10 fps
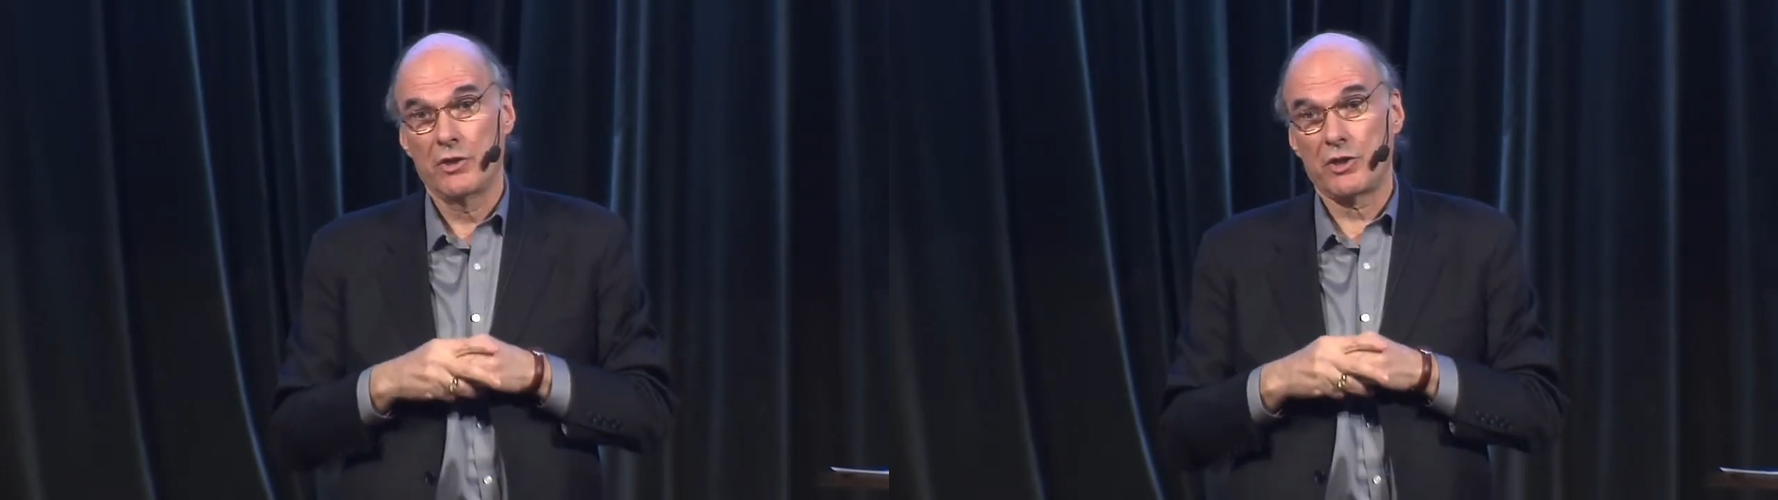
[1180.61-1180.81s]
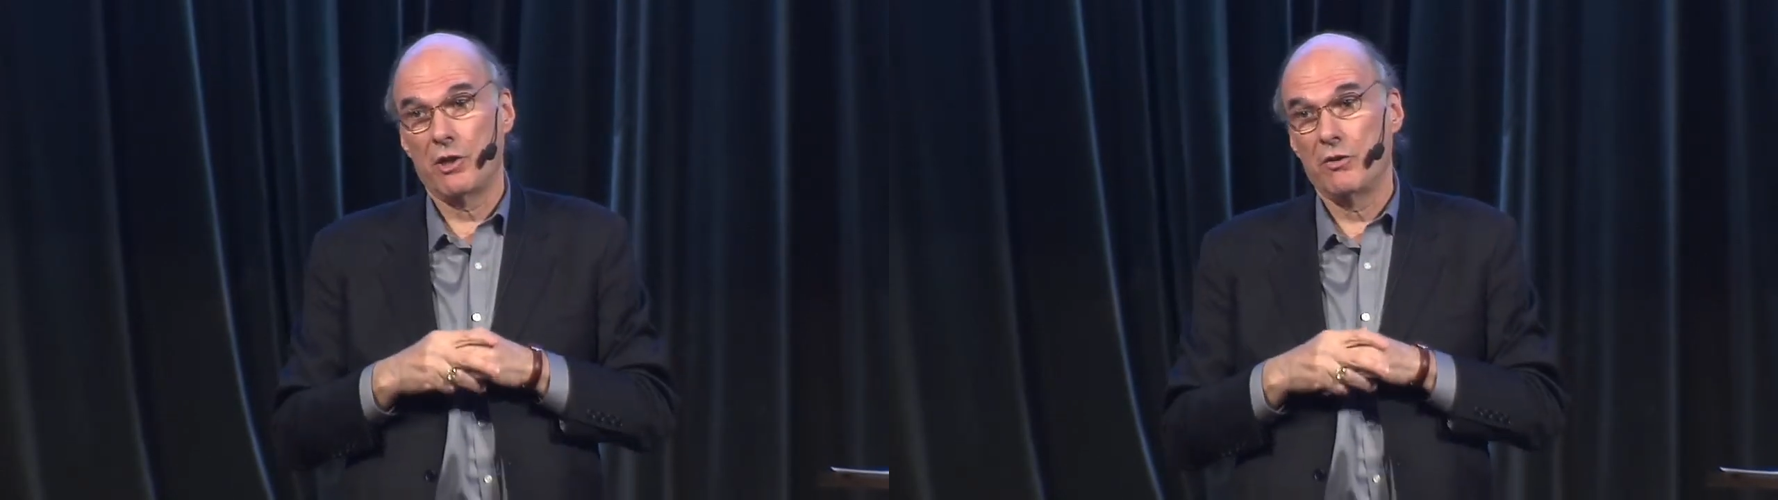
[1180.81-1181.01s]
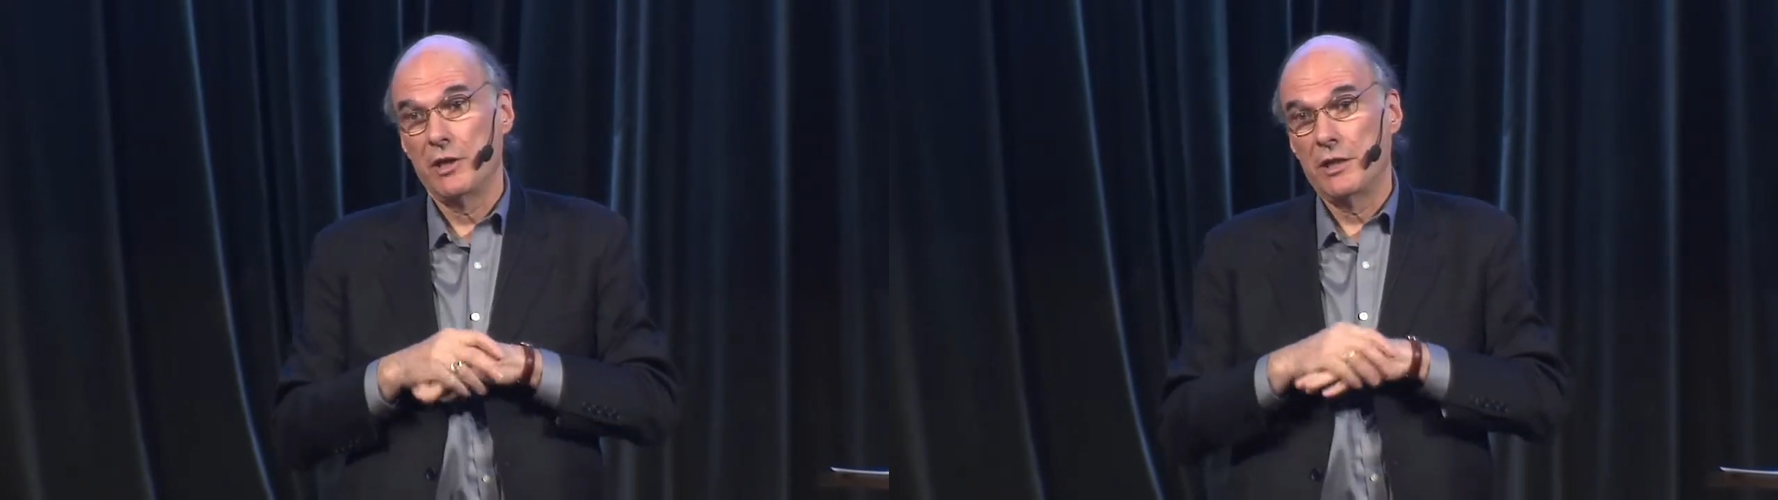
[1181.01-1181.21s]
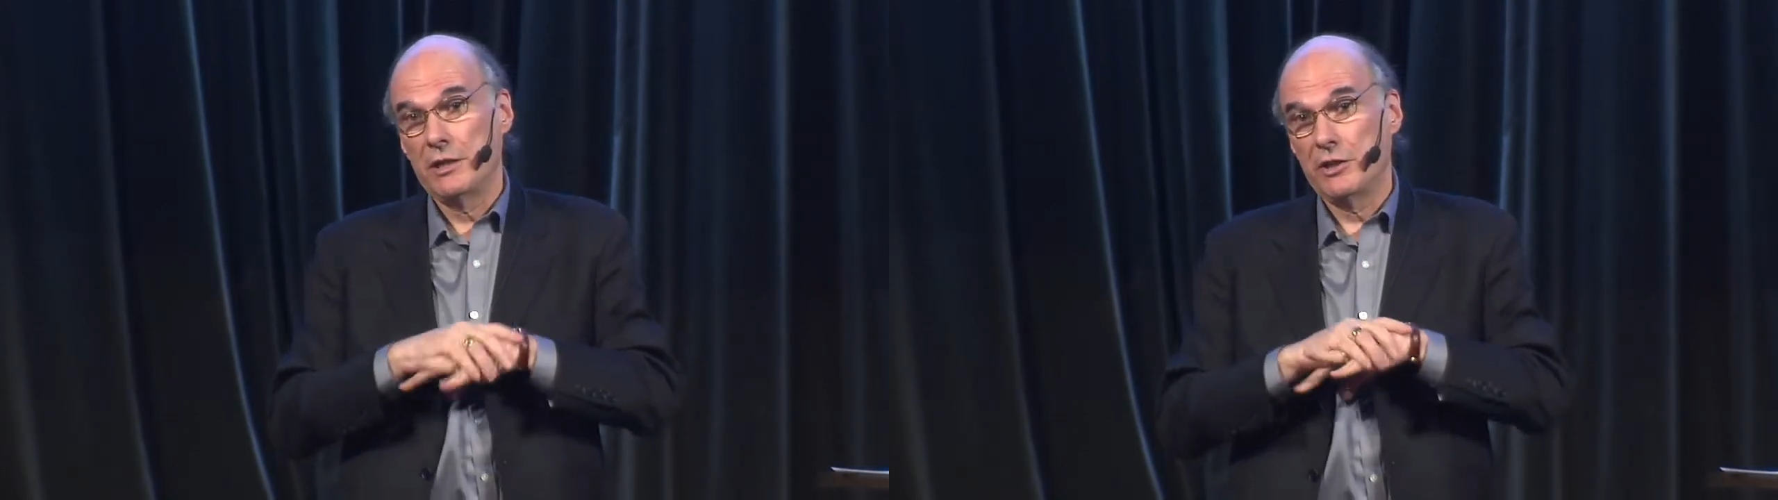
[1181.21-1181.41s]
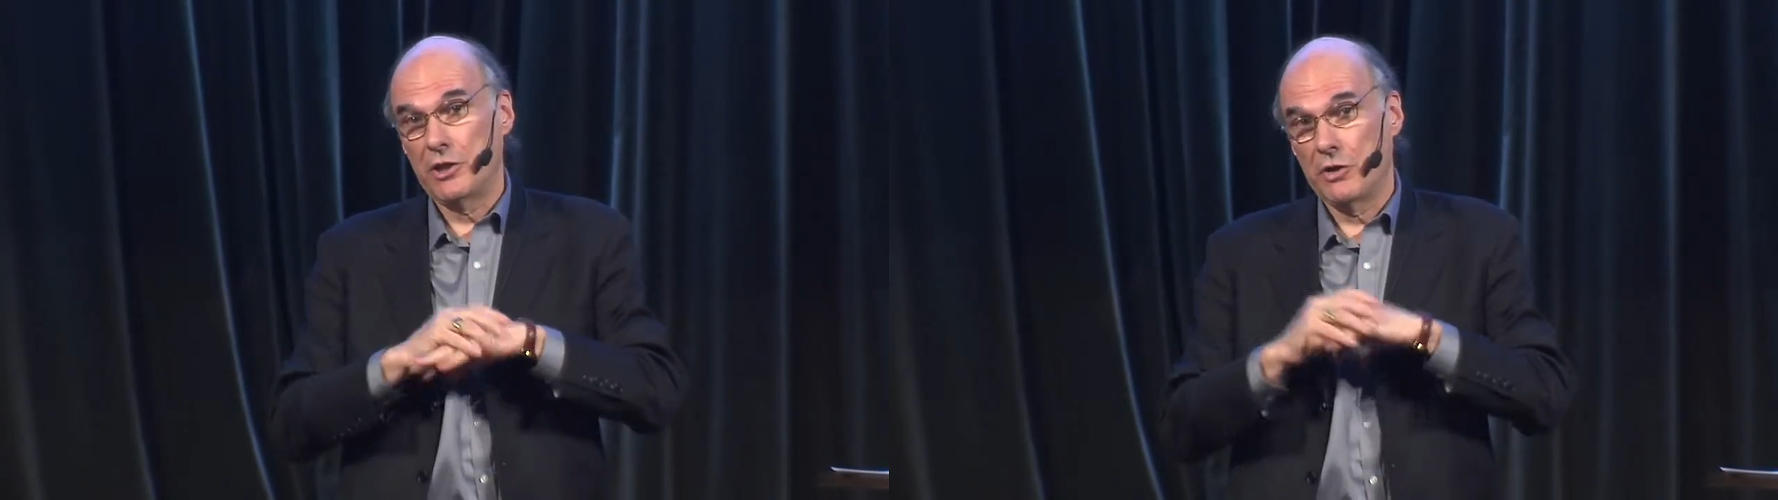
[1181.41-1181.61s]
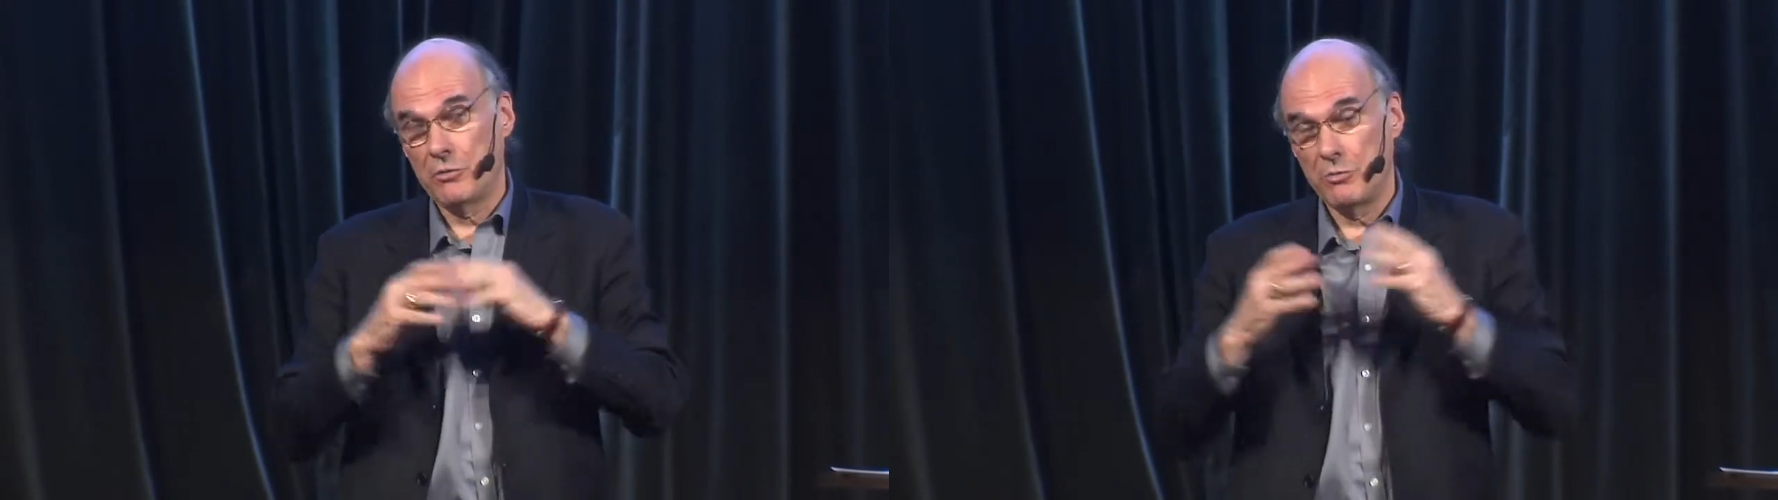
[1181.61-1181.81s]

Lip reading: So you know,